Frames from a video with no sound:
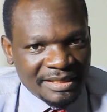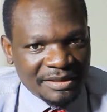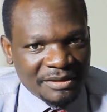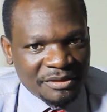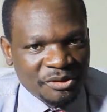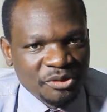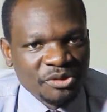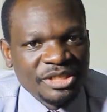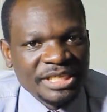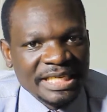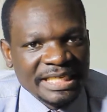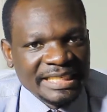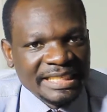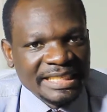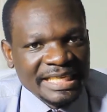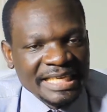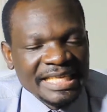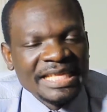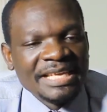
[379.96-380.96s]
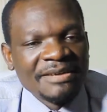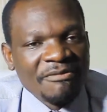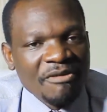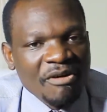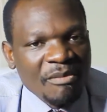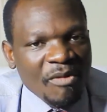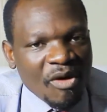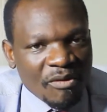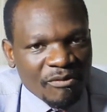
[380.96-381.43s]
usually in the
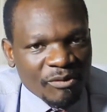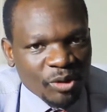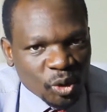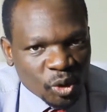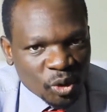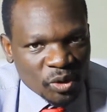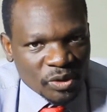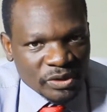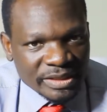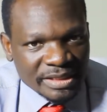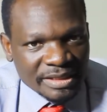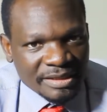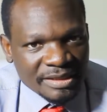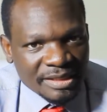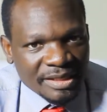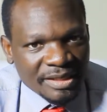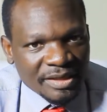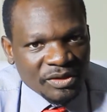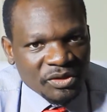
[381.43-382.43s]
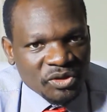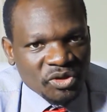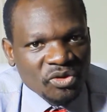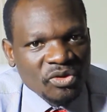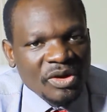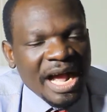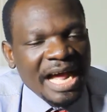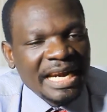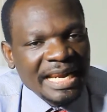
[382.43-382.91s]
form of glucose.
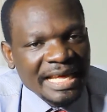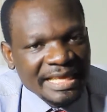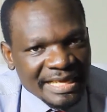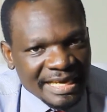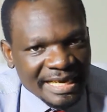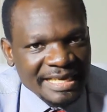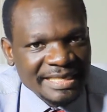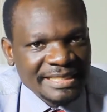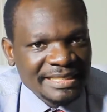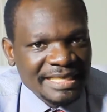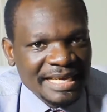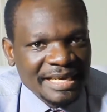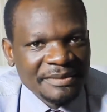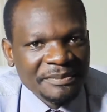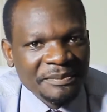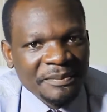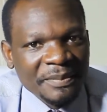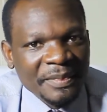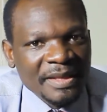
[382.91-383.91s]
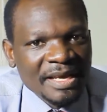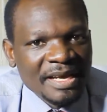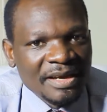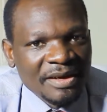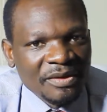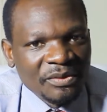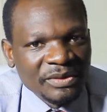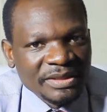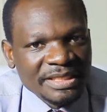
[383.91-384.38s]
So another enzyme,
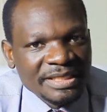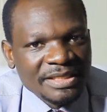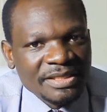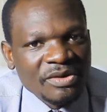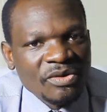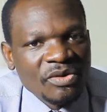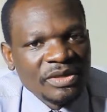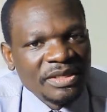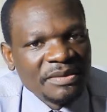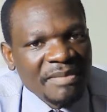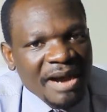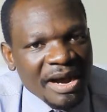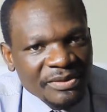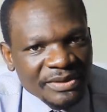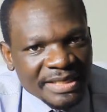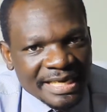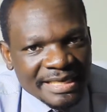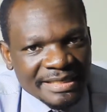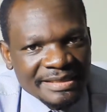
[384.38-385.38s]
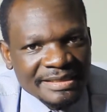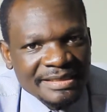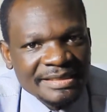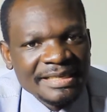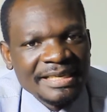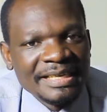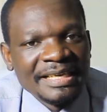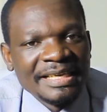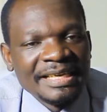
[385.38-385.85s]
which is called
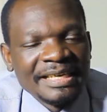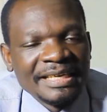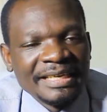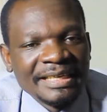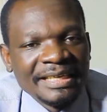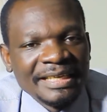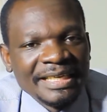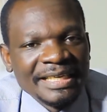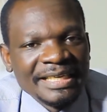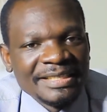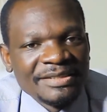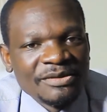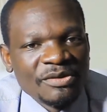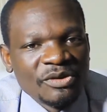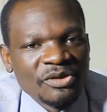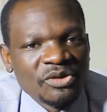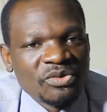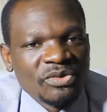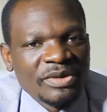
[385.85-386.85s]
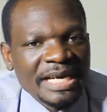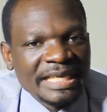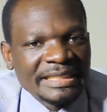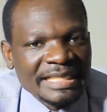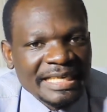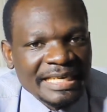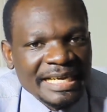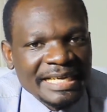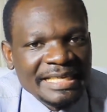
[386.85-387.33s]
maltase, is going to
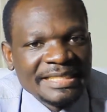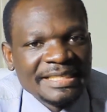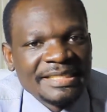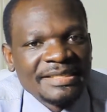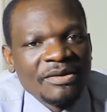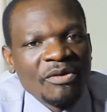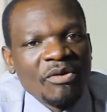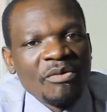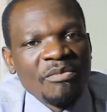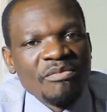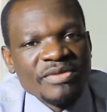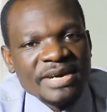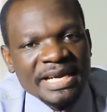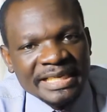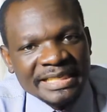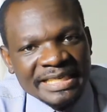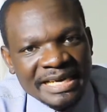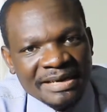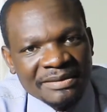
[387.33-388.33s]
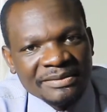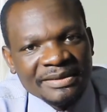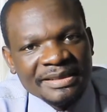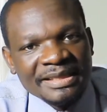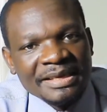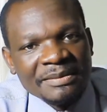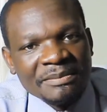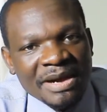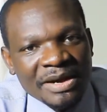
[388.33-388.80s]
catalyze or break down
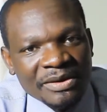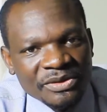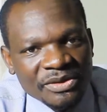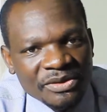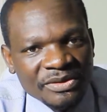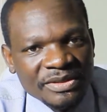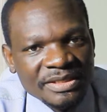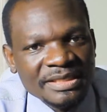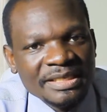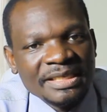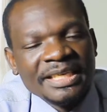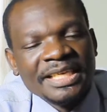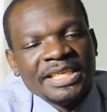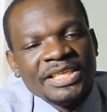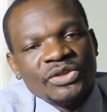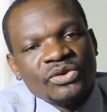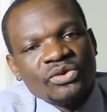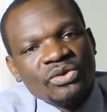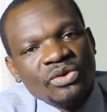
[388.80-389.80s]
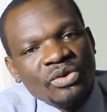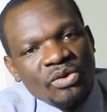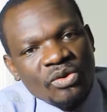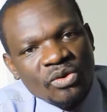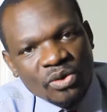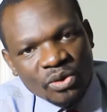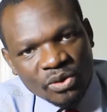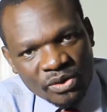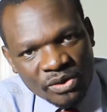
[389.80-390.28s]
the maltose into
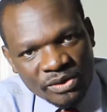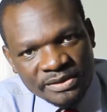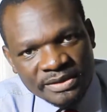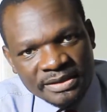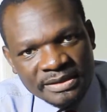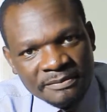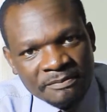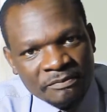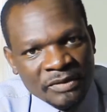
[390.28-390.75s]
glucose.